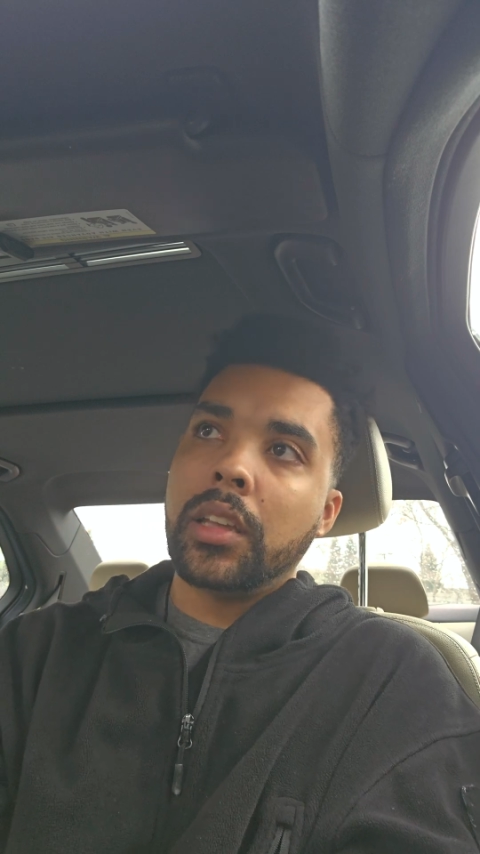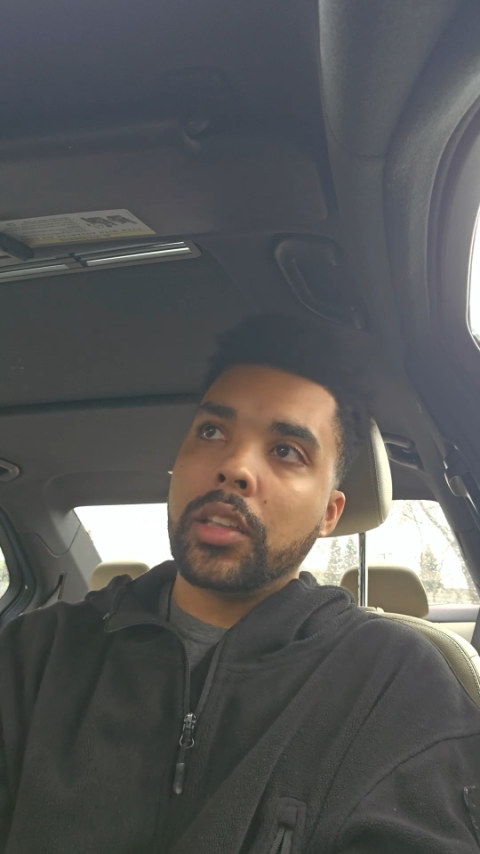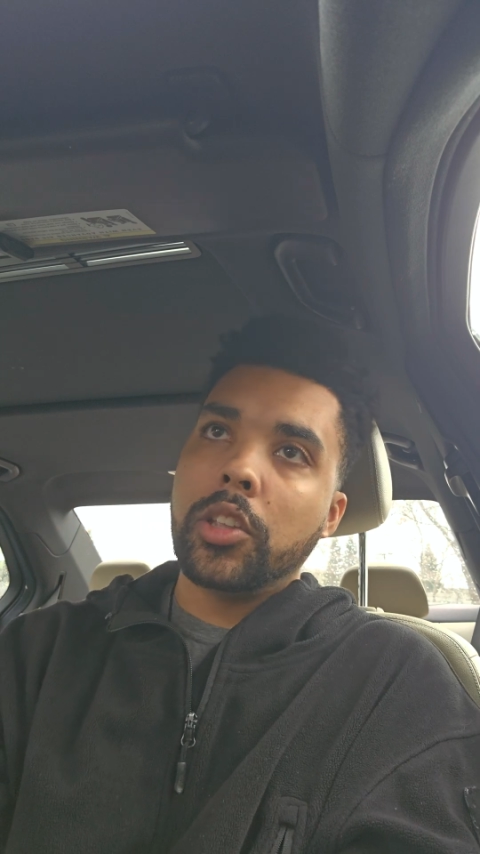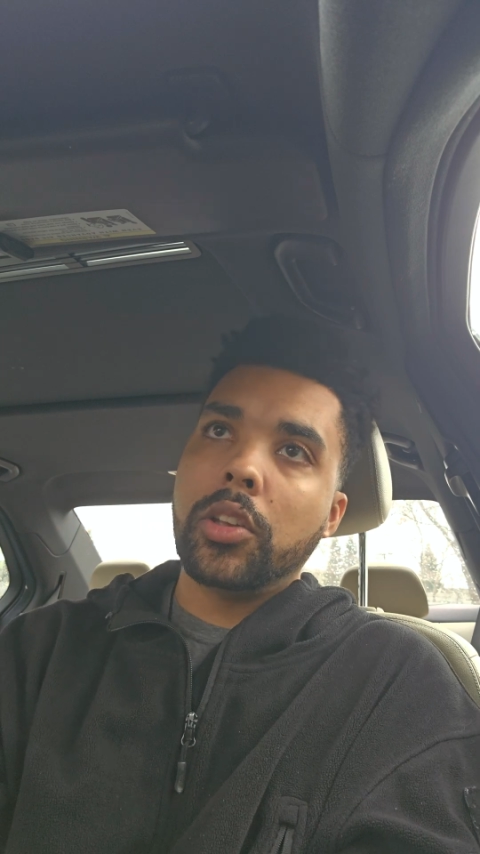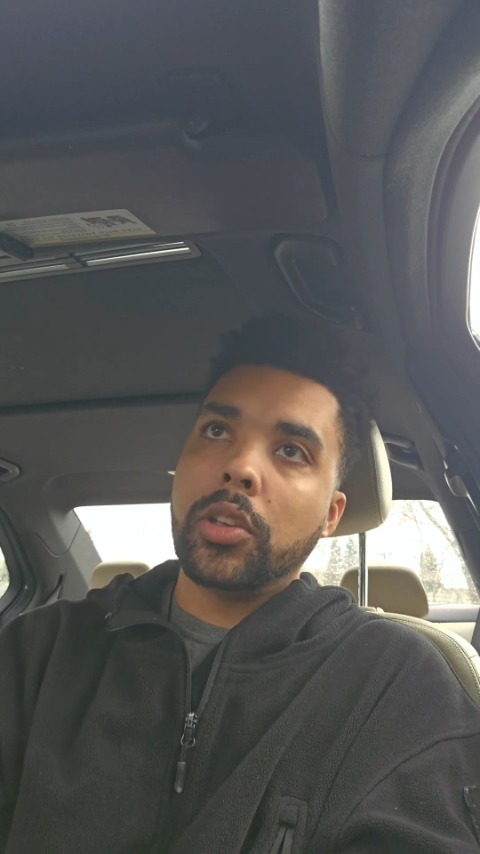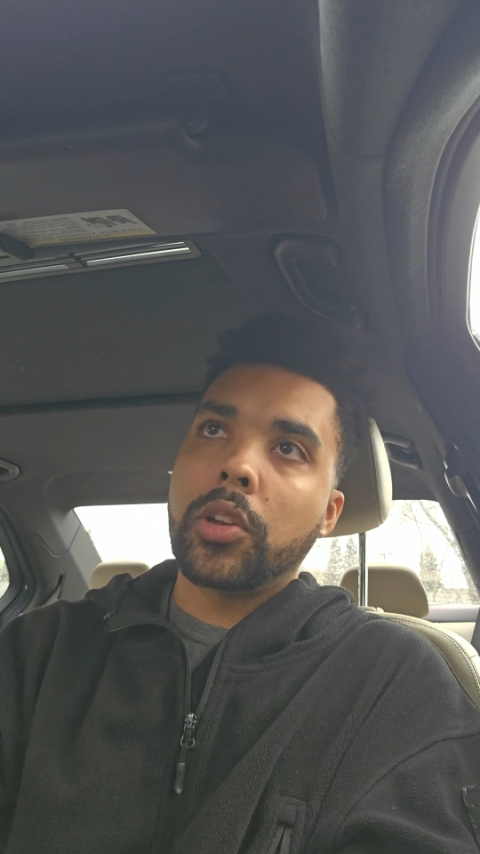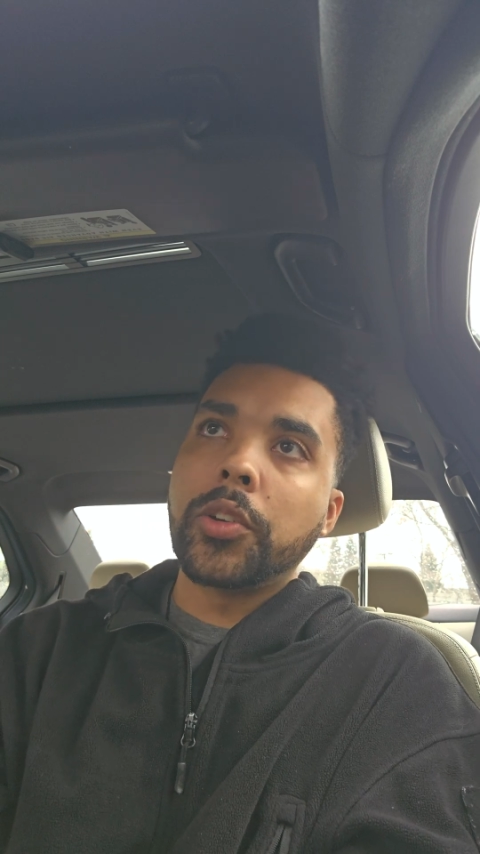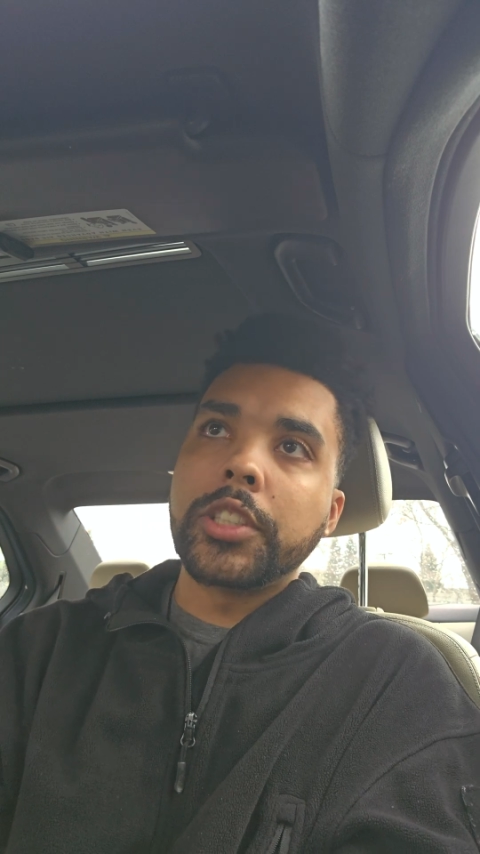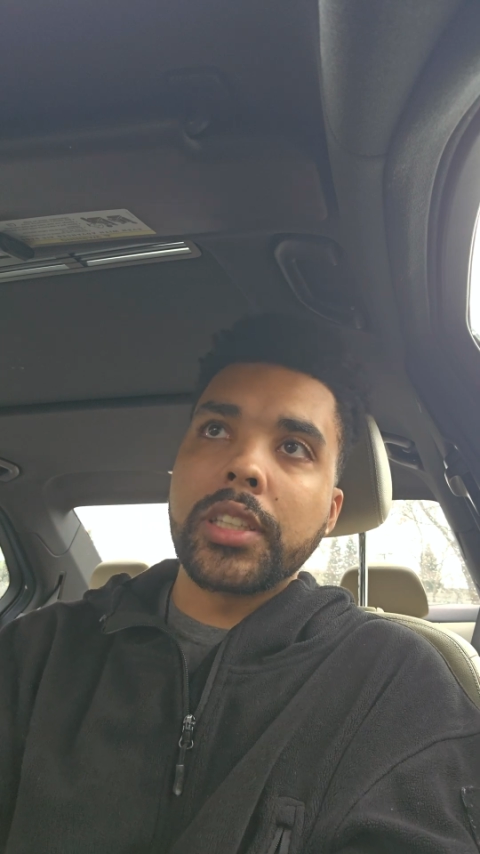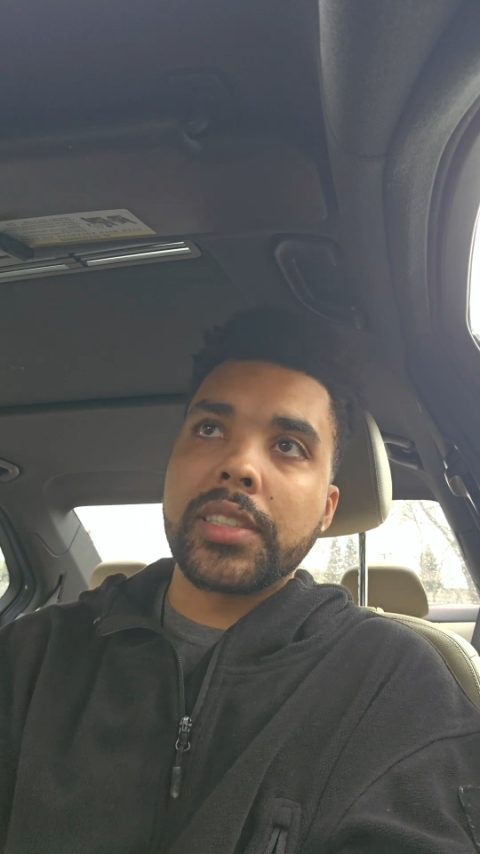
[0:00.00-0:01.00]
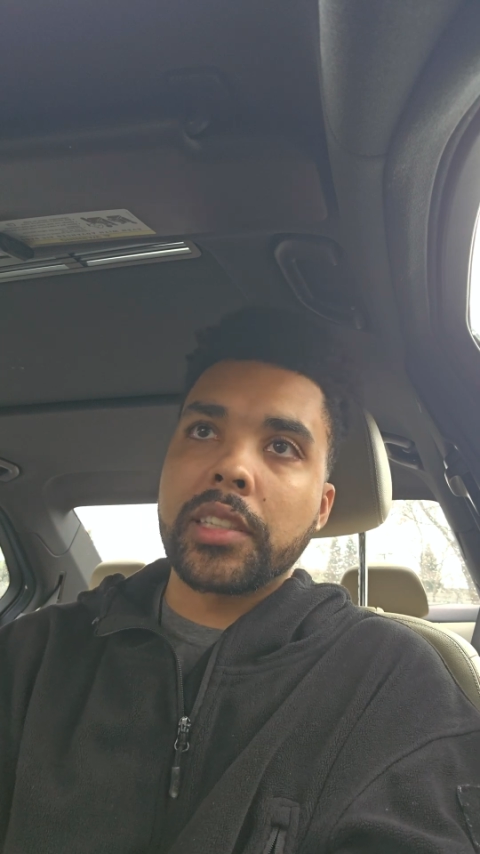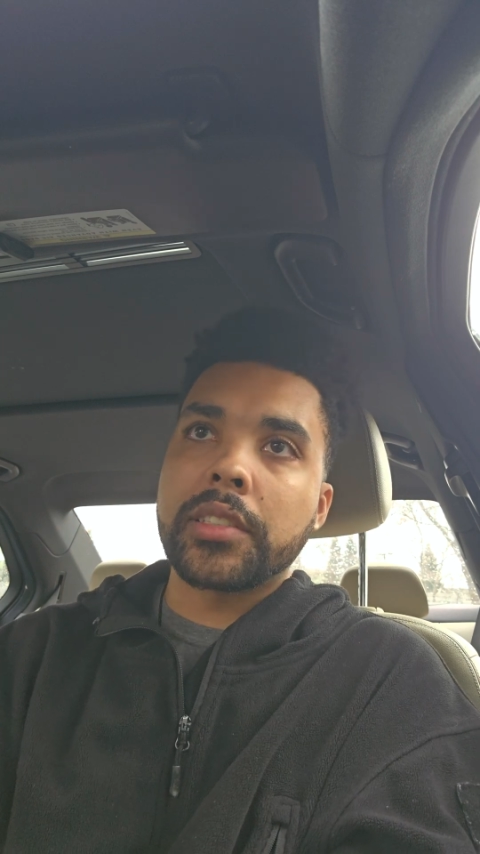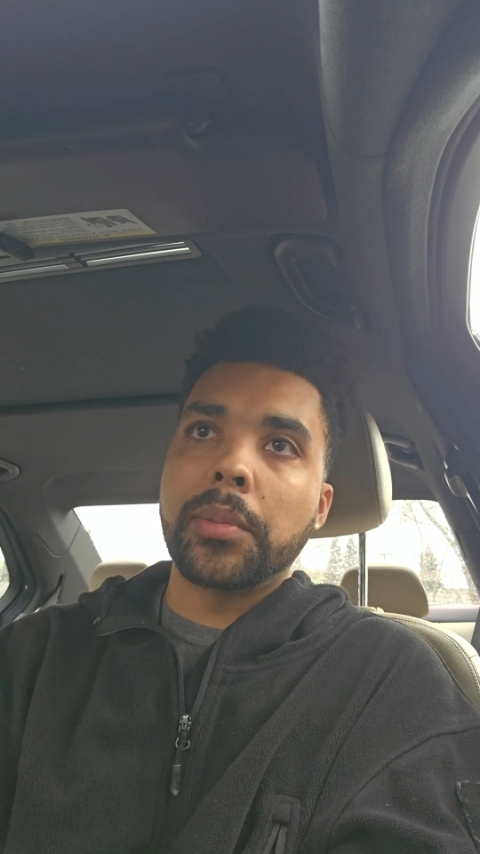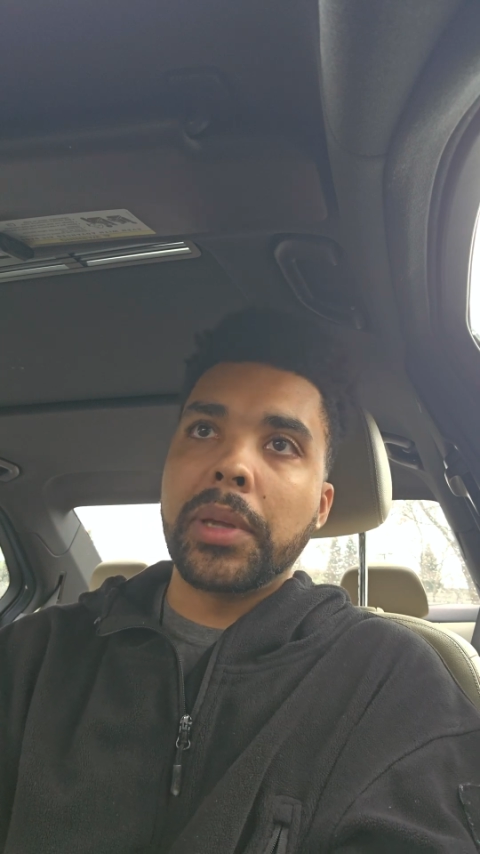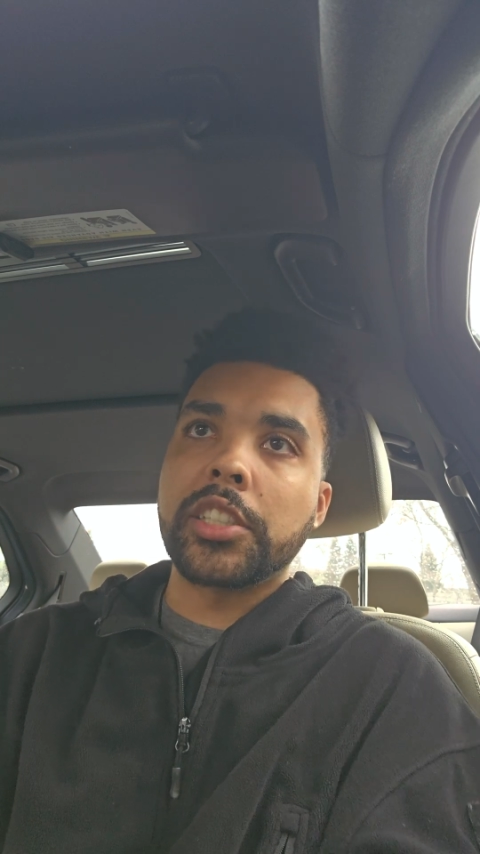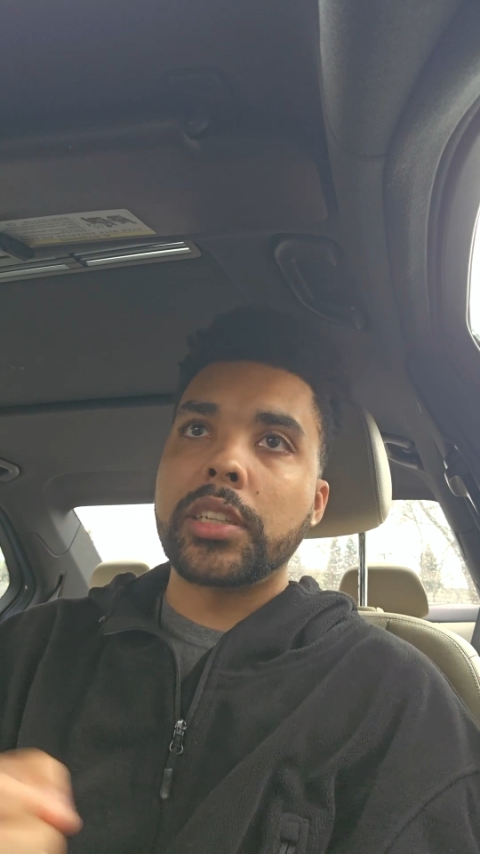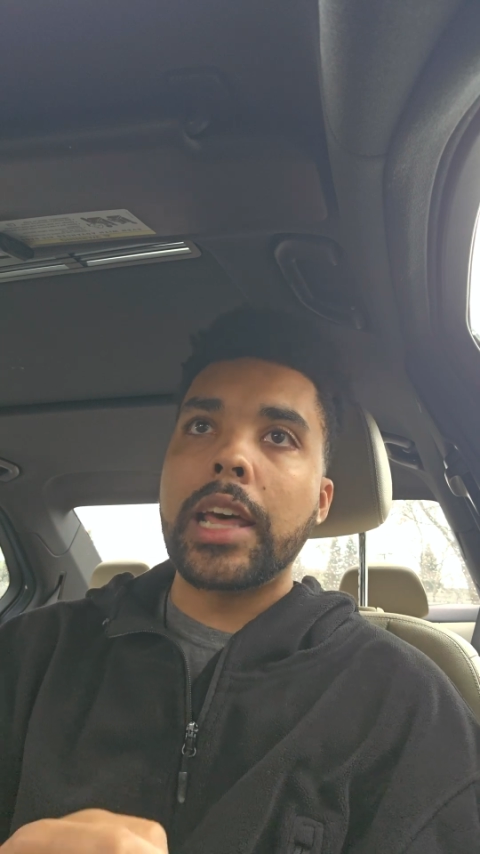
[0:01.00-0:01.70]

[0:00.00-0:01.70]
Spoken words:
you go to the sixth dimension,